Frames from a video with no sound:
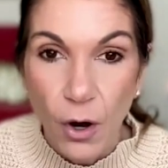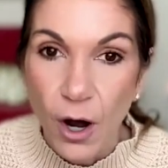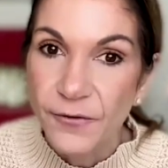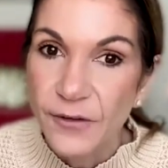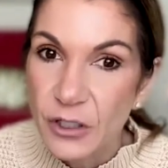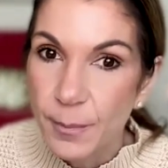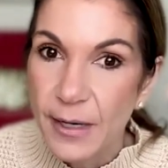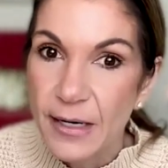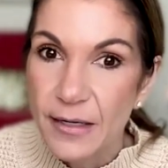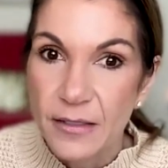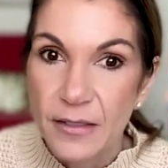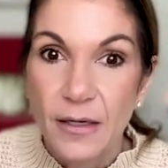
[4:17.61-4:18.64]
Office
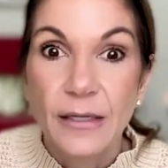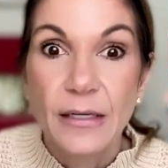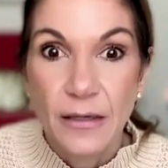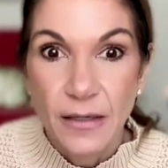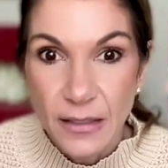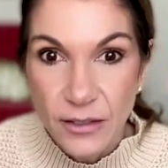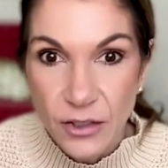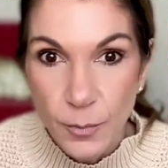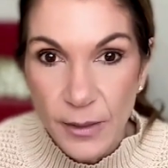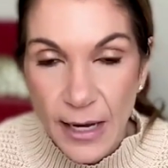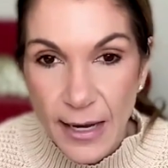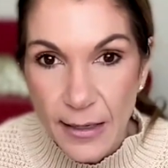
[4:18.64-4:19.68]
space needs to
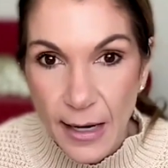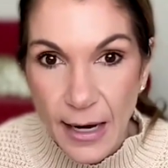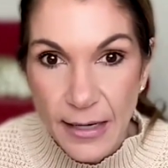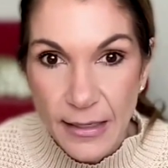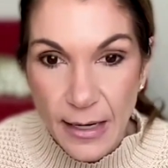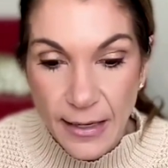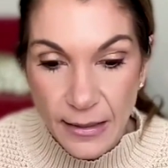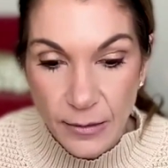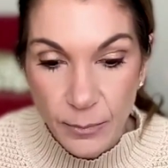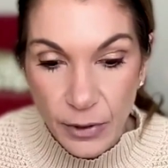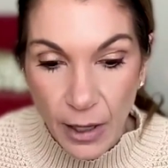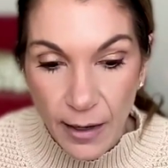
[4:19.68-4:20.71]
be ADA
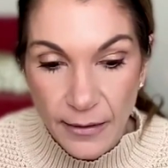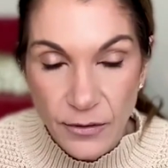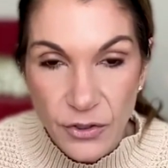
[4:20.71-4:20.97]
compliant.